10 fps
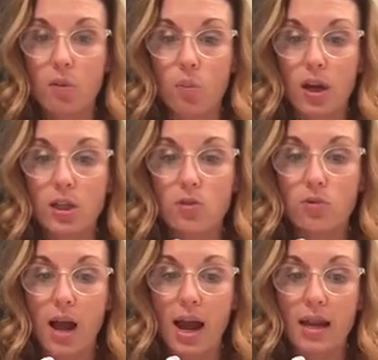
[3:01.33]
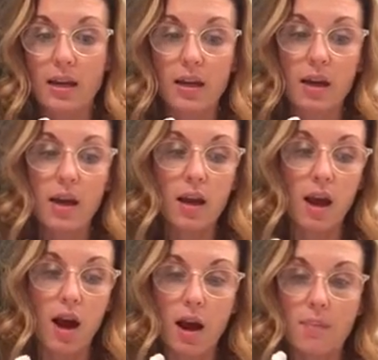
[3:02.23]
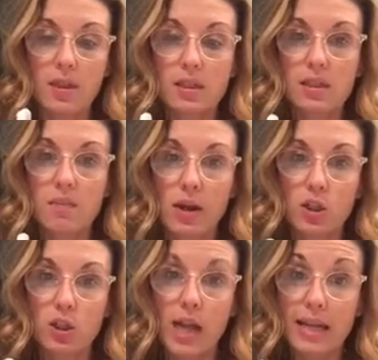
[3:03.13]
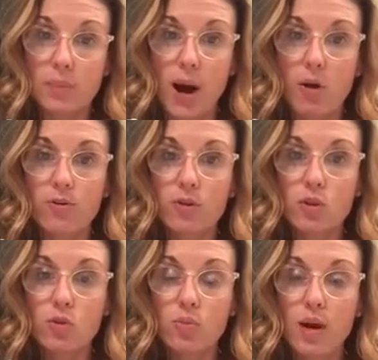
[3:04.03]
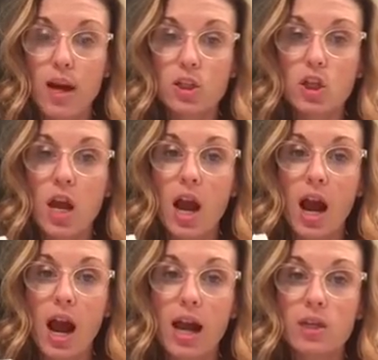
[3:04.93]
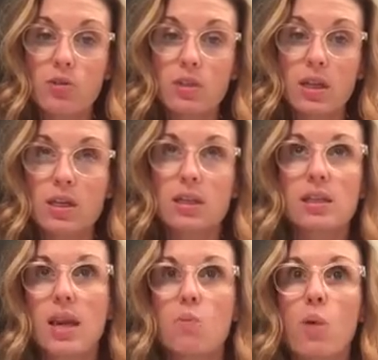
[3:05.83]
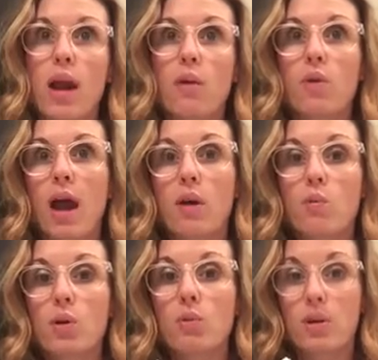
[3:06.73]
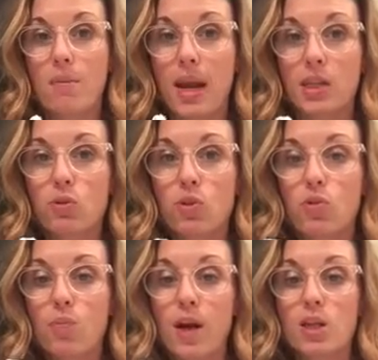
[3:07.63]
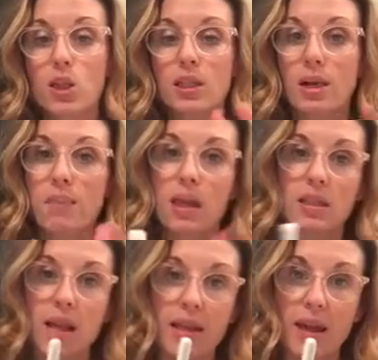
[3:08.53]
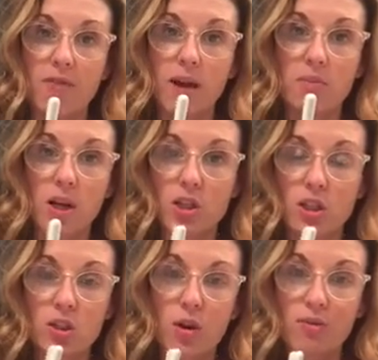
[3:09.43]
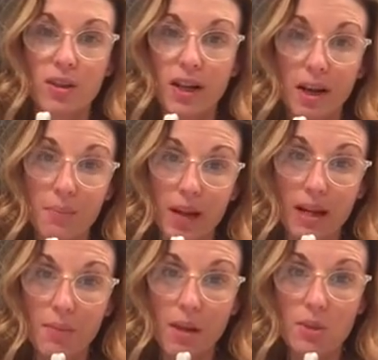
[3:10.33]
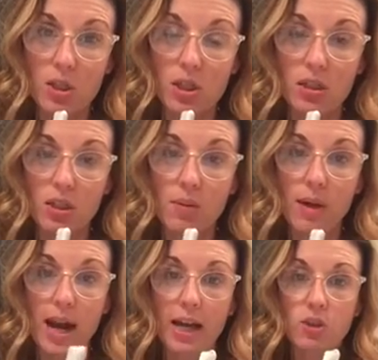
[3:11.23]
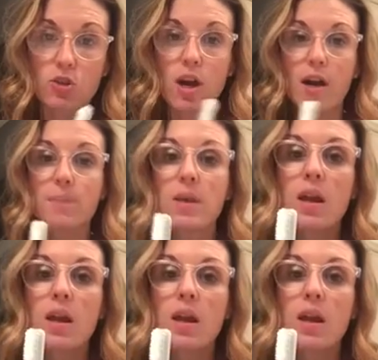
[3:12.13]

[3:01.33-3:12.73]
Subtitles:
on what you like. This is a much less powerful toothbrush. I use it the same way I would with a manual toothbrush, except that it's got that vibration. So I feel like I'm getting maybe just a little bit extra.